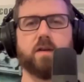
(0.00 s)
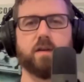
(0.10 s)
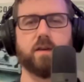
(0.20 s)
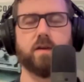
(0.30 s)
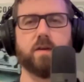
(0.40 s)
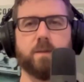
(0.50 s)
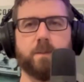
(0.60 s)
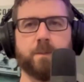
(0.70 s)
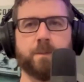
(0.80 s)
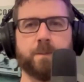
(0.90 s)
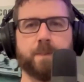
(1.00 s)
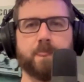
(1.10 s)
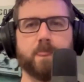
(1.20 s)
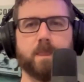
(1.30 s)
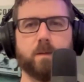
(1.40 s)
Um, yeah.
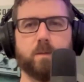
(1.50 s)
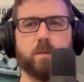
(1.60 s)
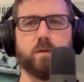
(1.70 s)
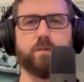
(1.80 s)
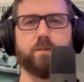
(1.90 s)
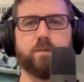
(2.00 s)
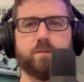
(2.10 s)
And the, the, Star